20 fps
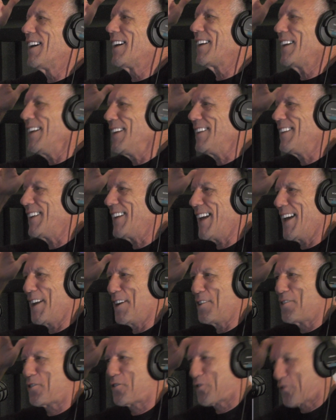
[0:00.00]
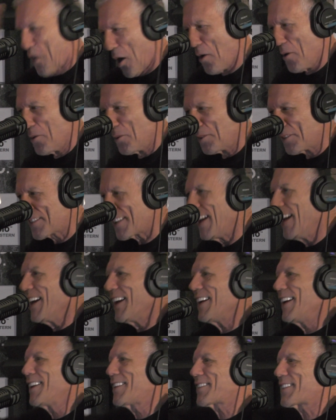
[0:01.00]
Indiana Jones.
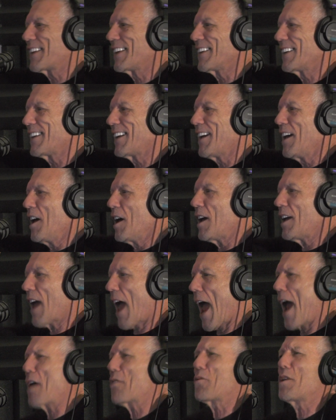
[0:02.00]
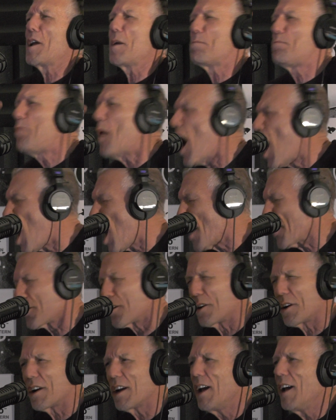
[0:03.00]
It's the Harry
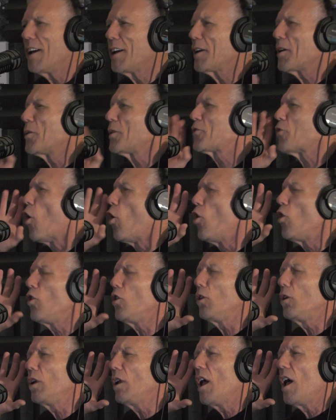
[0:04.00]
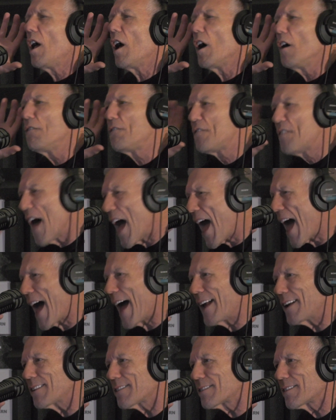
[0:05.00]
Potter. It's all of
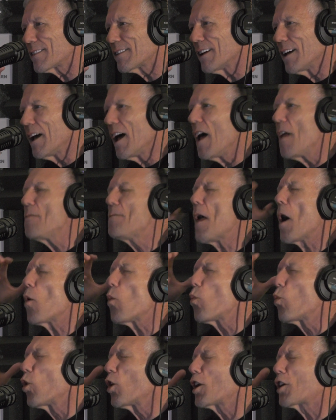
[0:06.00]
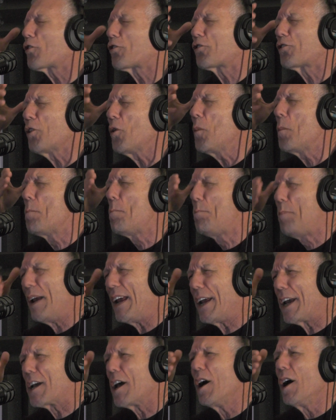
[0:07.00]
that works so
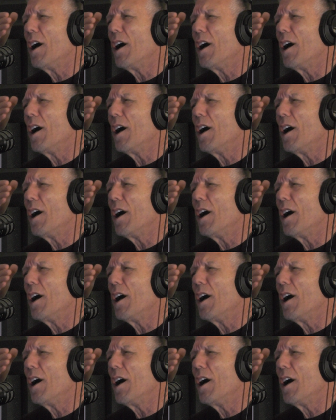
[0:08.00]
big.